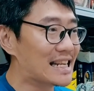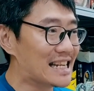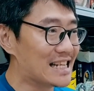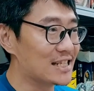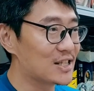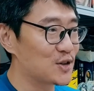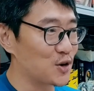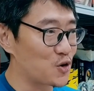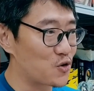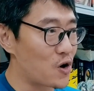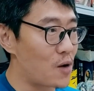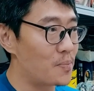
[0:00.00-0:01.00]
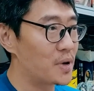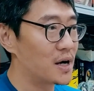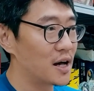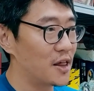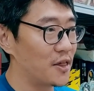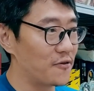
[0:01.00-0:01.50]
needs to crop
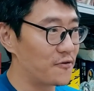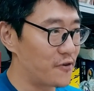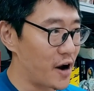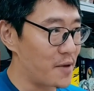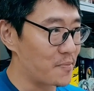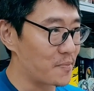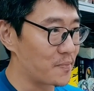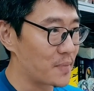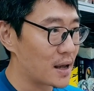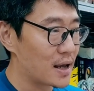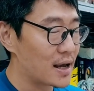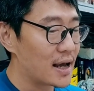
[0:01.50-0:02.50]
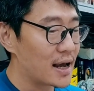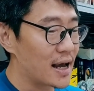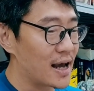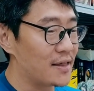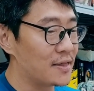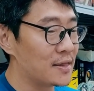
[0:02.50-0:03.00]
the frame.
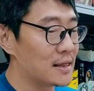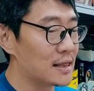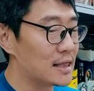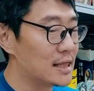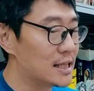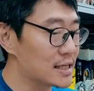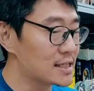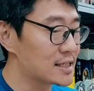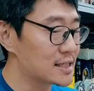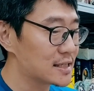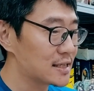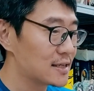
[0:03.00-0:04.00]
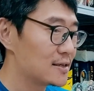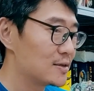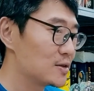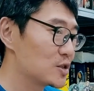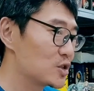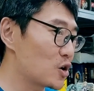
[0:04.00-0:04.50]
And this
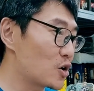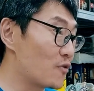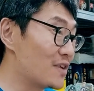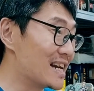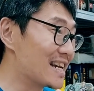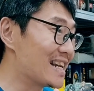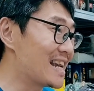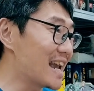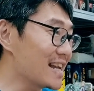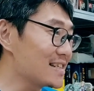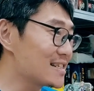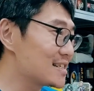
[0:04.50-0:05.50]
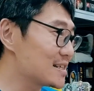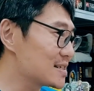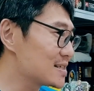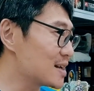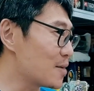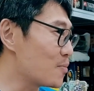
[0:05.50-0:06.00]
sort of negates
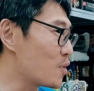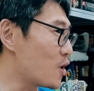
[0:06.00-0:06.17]
some